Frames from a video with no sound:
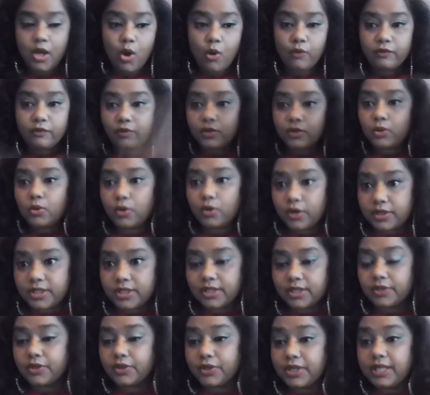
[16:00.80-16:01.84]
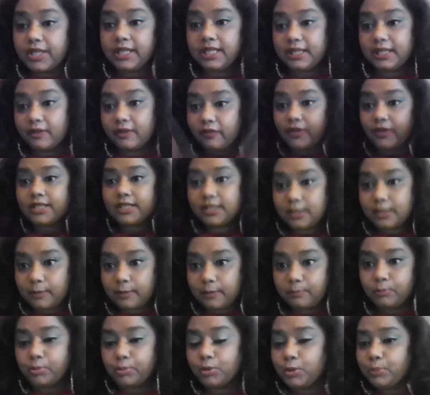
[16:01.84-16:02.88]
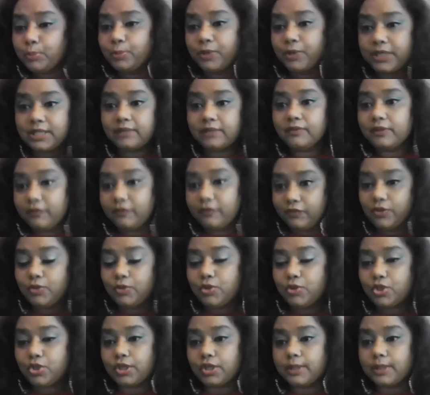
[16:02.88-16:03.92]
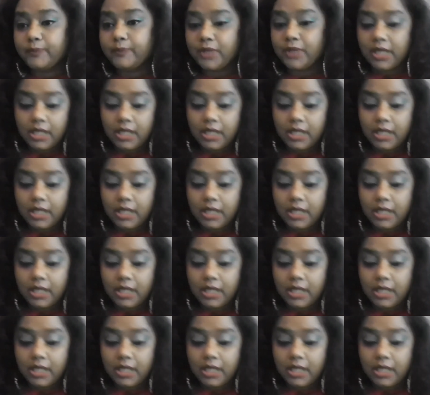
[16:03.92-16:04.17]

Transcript: overlords that are going to give us the blueprint of the future.